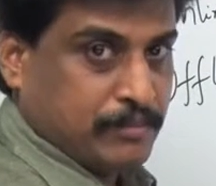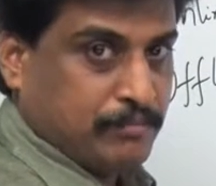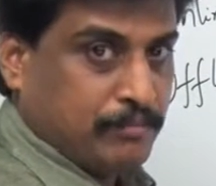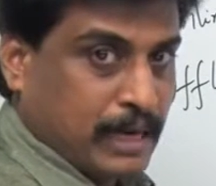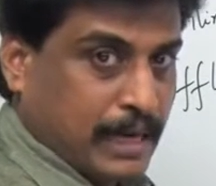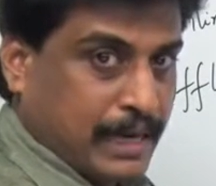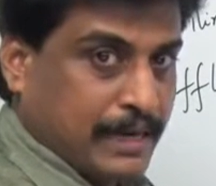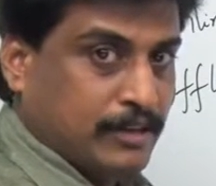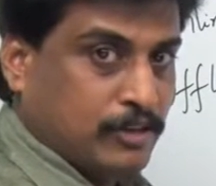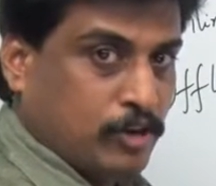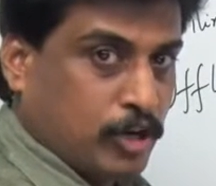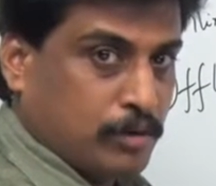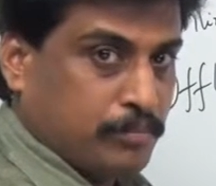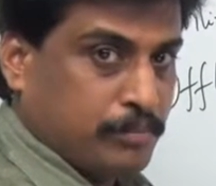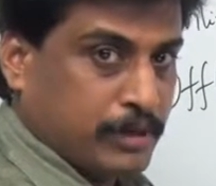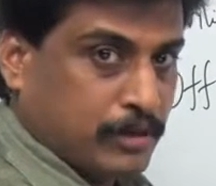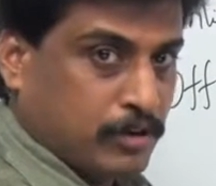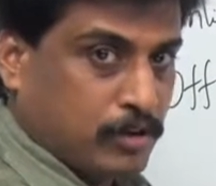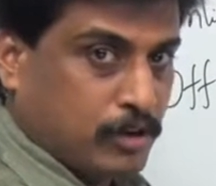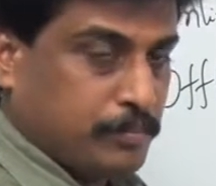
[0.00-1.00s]
blind
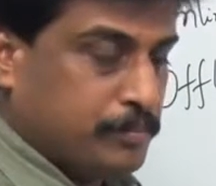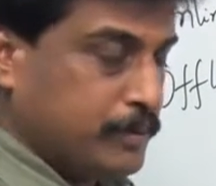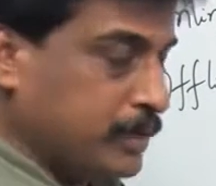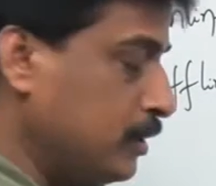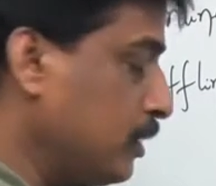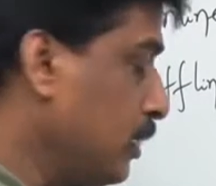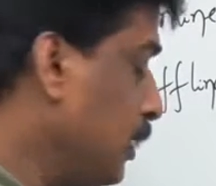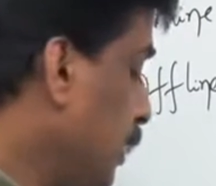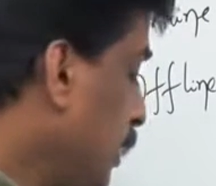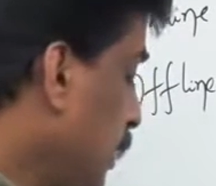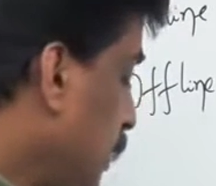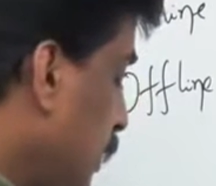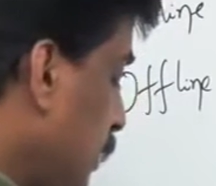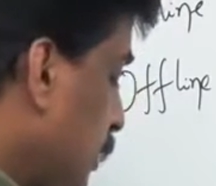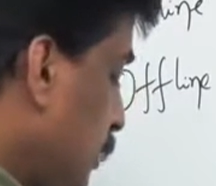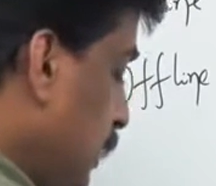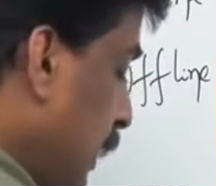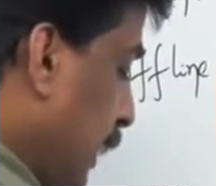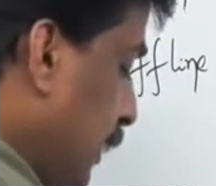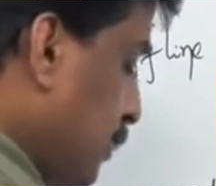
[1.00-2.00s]
carbon copy.
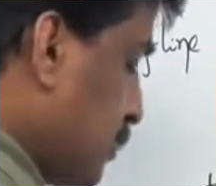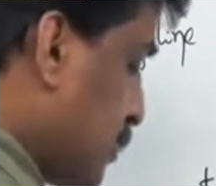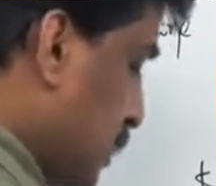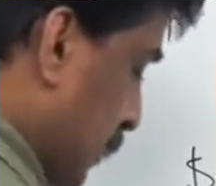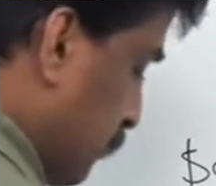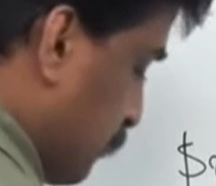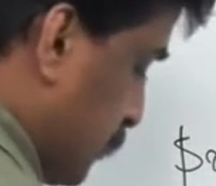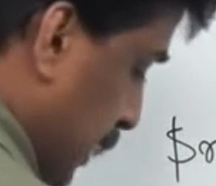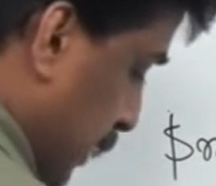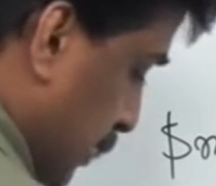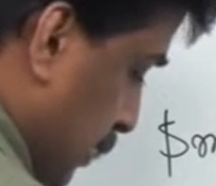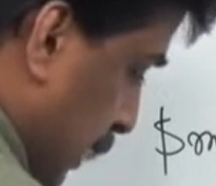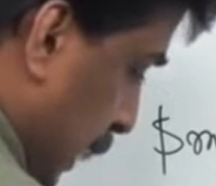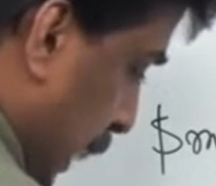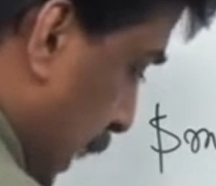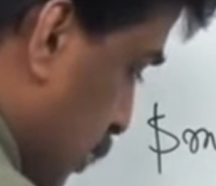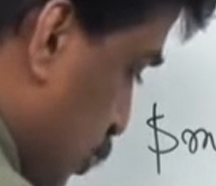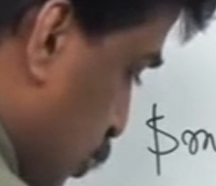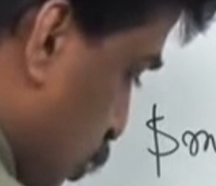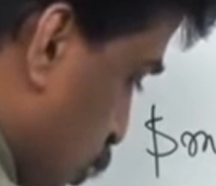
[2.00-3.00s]
Then subject
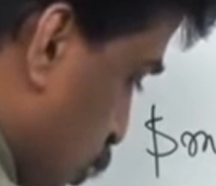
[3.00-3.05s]
as